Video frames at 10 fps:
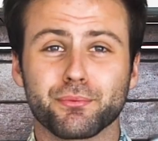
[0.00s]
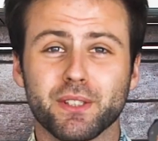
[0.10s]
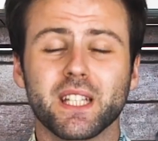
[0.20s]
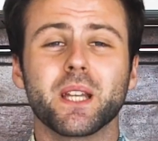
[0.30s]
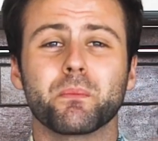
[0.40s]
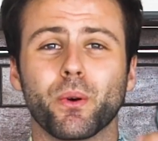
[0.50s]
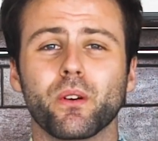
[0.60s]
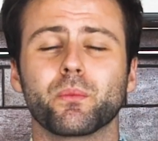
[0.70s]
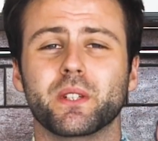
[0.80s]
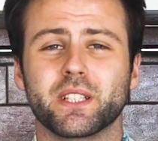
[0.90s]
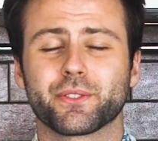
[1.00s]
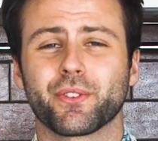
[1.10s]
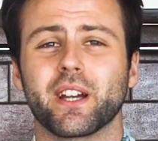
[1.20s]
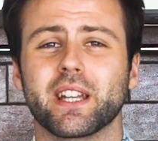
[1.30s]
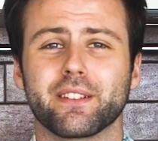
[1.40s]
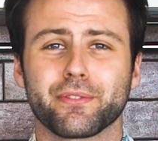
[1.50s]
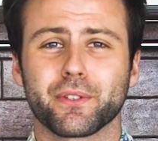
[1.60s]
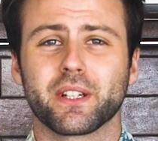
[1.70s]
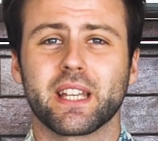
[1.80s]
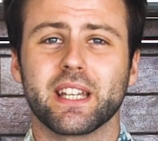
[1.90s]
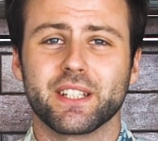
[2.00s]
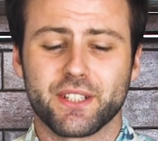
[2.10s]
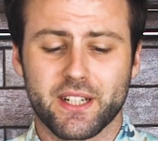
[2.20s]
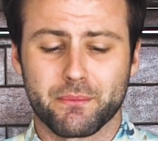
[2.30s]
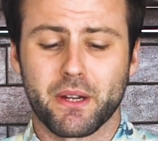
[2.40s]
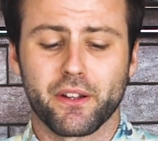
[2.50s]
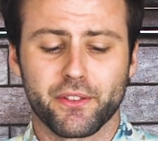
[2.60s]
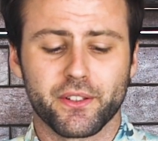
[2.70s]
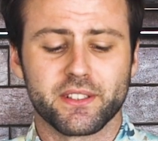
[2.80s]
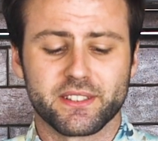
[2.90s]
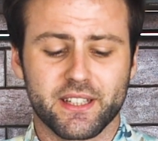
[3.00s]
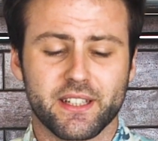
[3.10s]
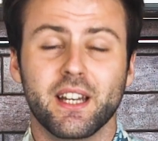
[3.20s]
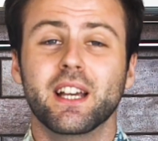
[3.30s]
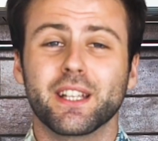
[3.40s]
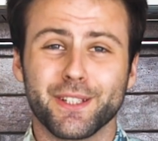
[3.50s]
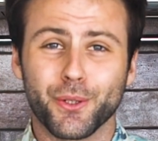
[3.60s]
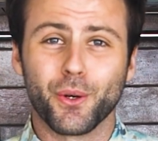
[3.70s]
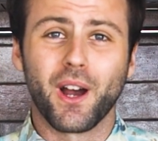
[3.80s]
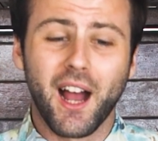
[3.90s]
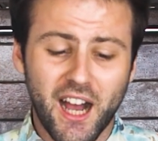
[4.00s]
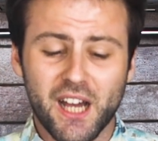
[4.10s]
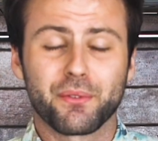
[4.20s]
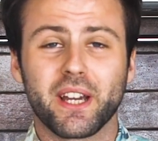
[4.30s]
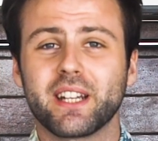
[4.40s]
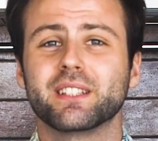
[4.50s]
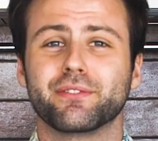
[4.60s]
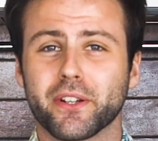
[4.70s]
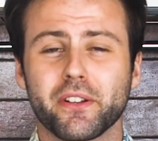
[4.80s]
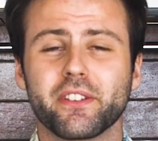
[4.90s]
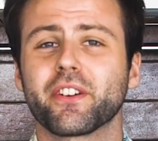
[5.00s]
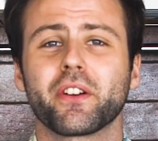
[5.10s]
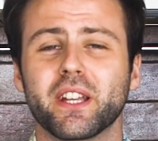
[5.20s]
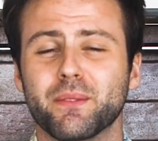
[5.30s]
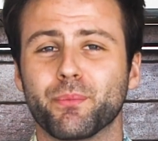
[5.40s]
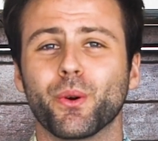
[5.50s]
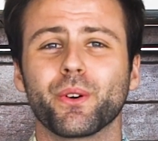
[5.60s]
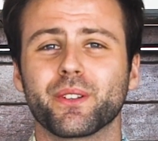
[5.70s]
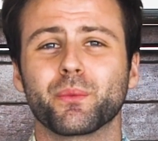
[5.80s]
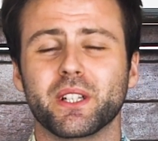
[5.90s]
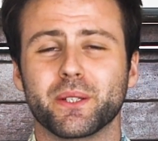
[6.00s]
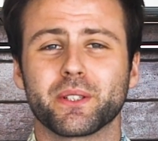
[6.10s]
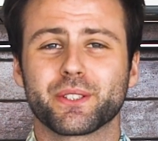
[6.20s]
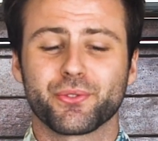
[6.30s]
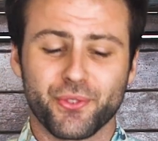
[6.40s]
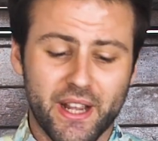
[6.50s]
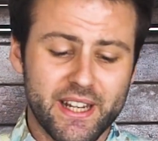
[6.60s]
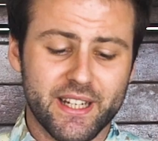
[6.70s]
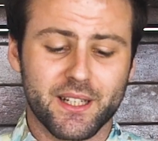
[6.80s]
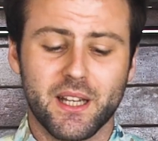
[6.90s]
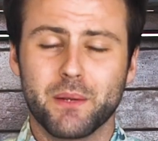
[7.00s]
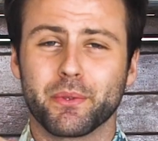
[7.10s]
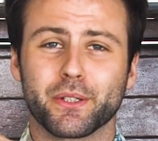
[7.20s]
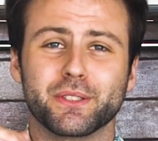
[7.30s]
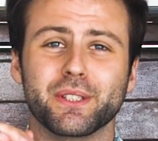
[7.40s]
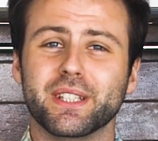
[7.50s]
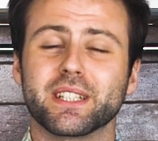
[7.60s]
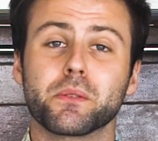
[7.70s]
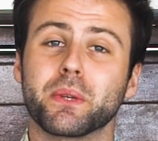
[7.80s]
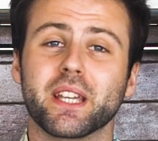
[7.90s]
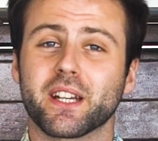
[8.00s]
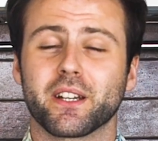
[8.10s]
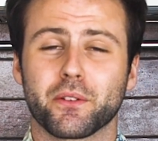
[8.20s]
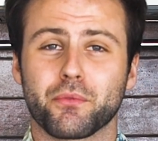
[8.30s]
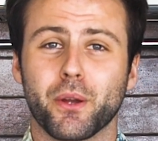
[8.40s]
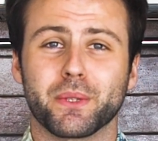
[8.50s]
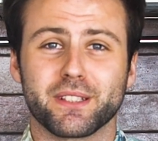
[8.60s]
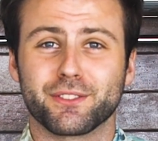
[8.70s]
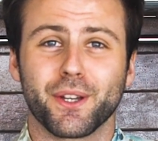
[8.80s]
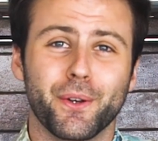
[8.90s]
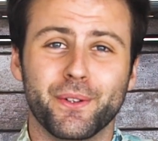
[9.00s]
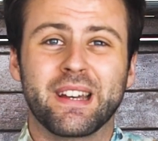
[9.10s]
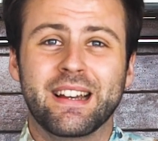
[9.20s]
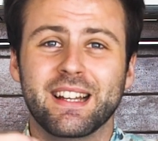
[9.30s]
really important when you're training for a ketogenic marathon is that your heart rate is very important when you are training, because you need to be in an aerobic zone.